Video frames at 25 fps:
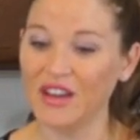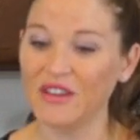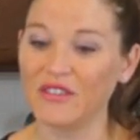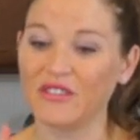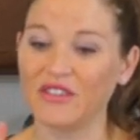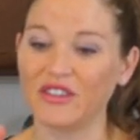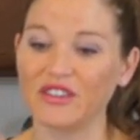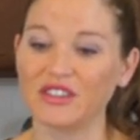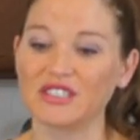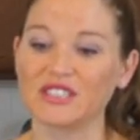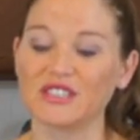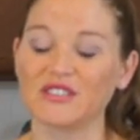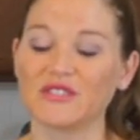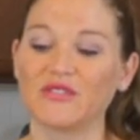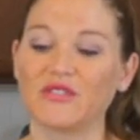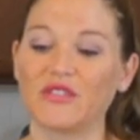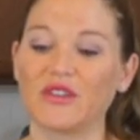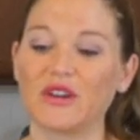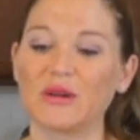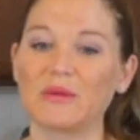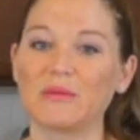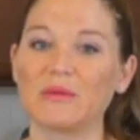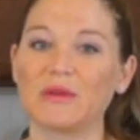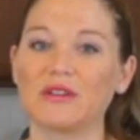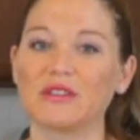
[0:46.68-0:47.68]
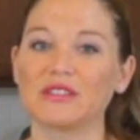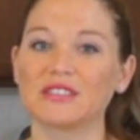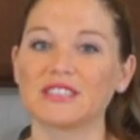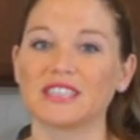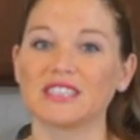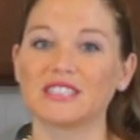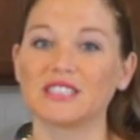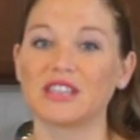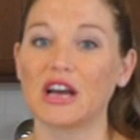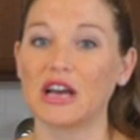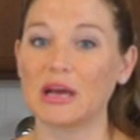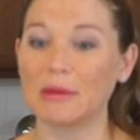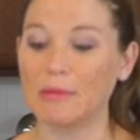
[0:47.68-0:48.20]
First and foremost,
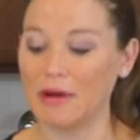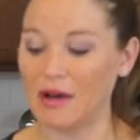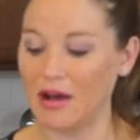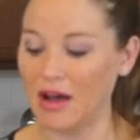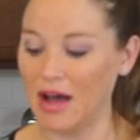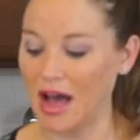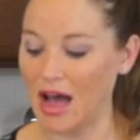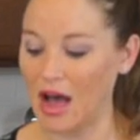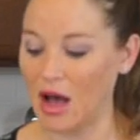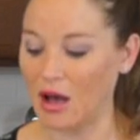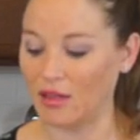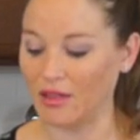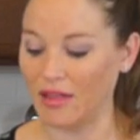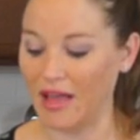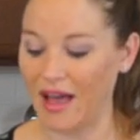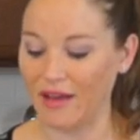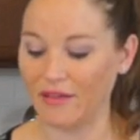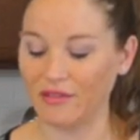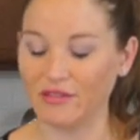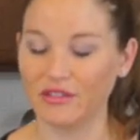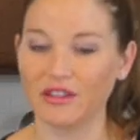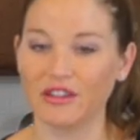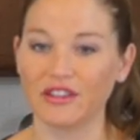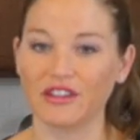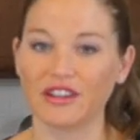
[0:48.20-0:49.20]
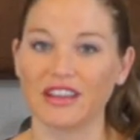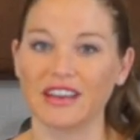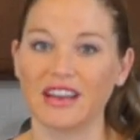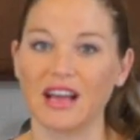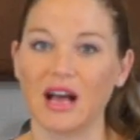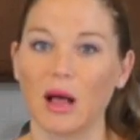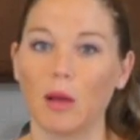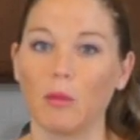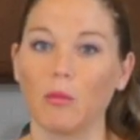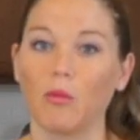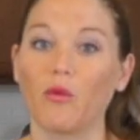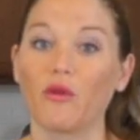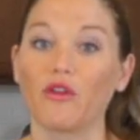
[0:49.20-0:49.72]
let's talk about how lavender can
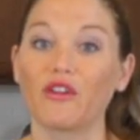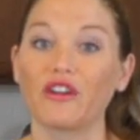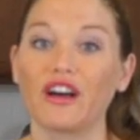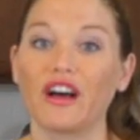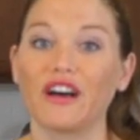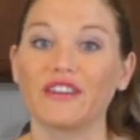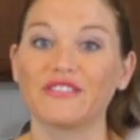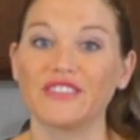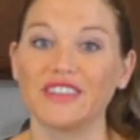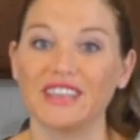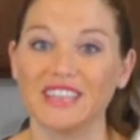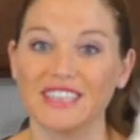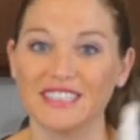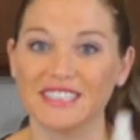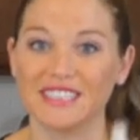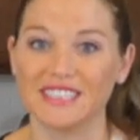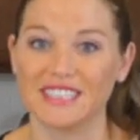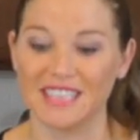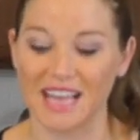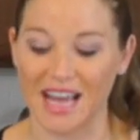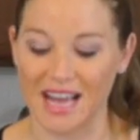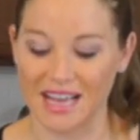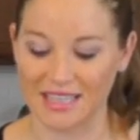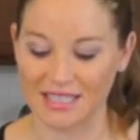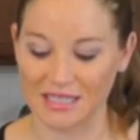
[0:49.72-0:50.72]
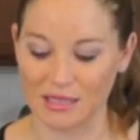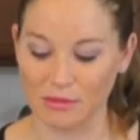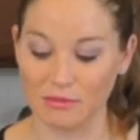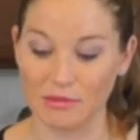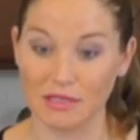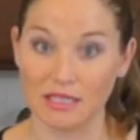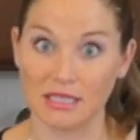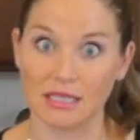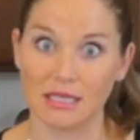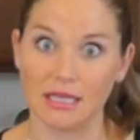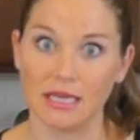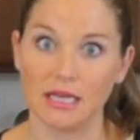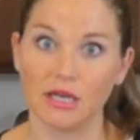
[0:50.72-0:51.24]
help ward off insects.
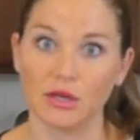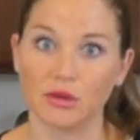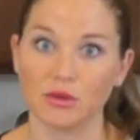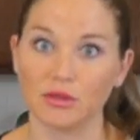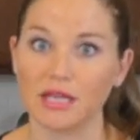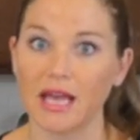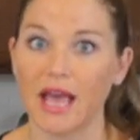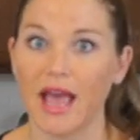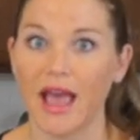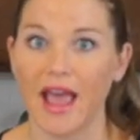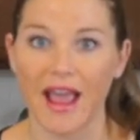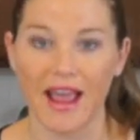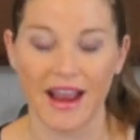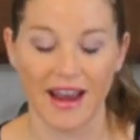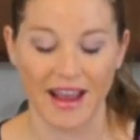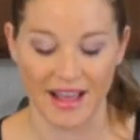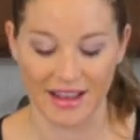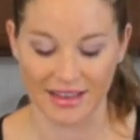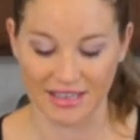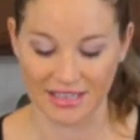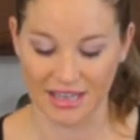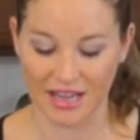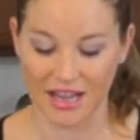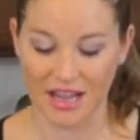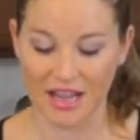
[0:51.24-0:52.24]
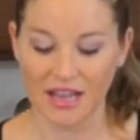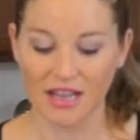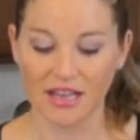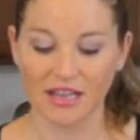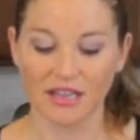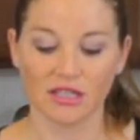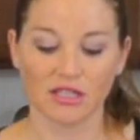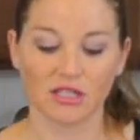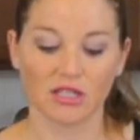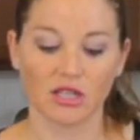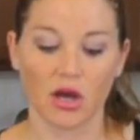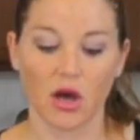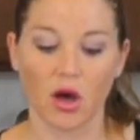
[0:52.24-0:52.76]
Mosquitoes hate it.
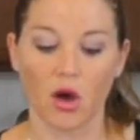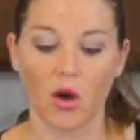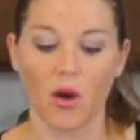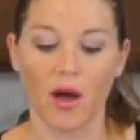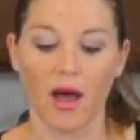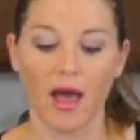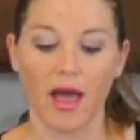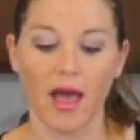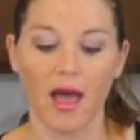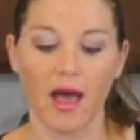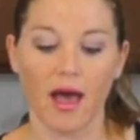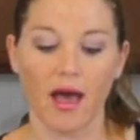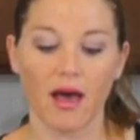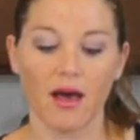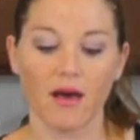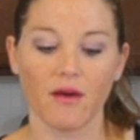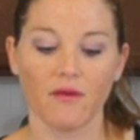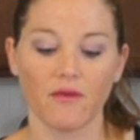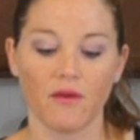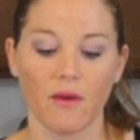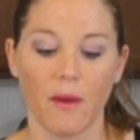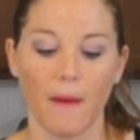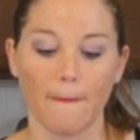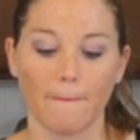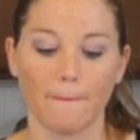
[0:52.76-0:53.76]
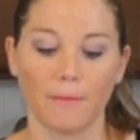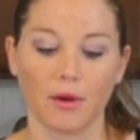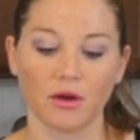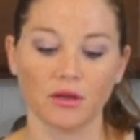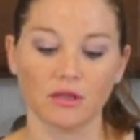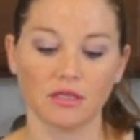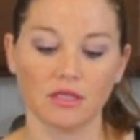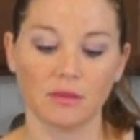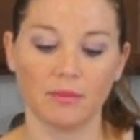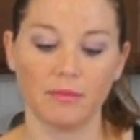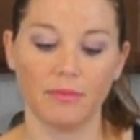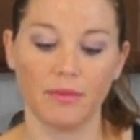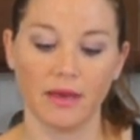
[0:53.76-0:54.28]
So I have
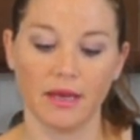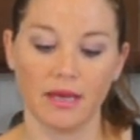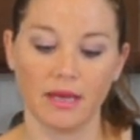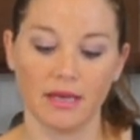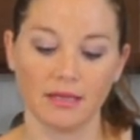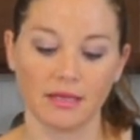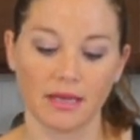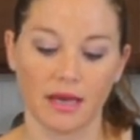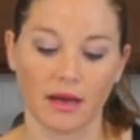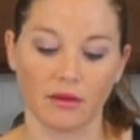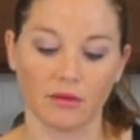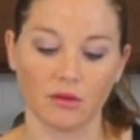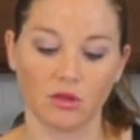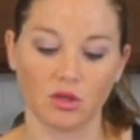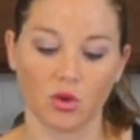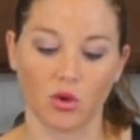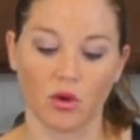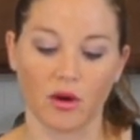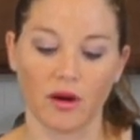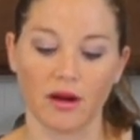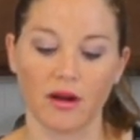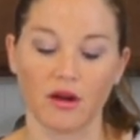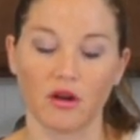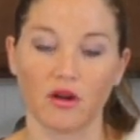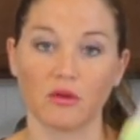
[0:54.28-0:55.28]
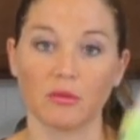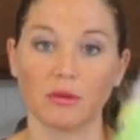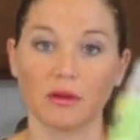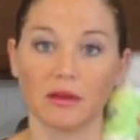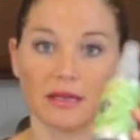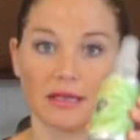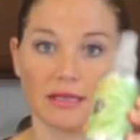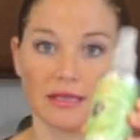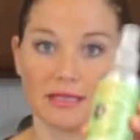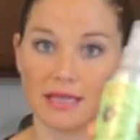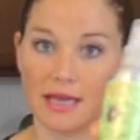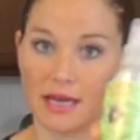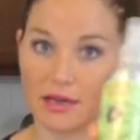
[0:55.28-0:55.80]
Burt's Bees Outdoor Herbal
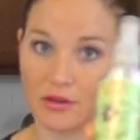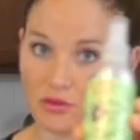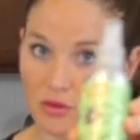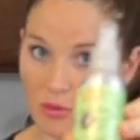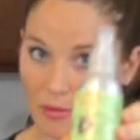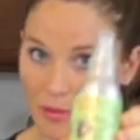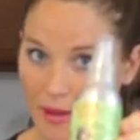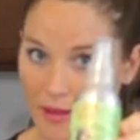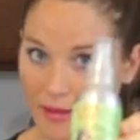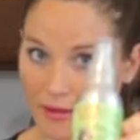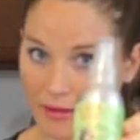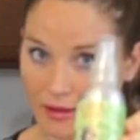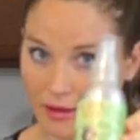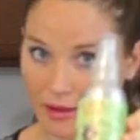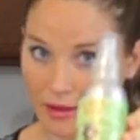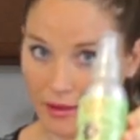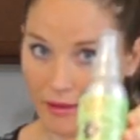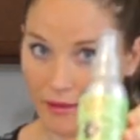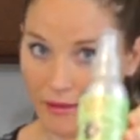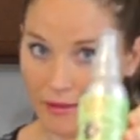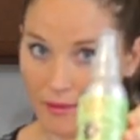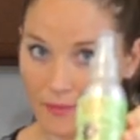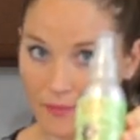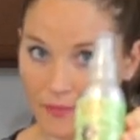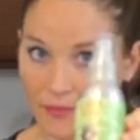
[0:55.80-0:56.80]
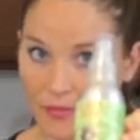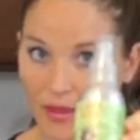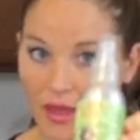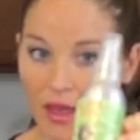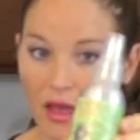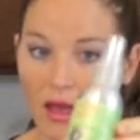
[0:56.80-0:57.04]
Insect Repellent here.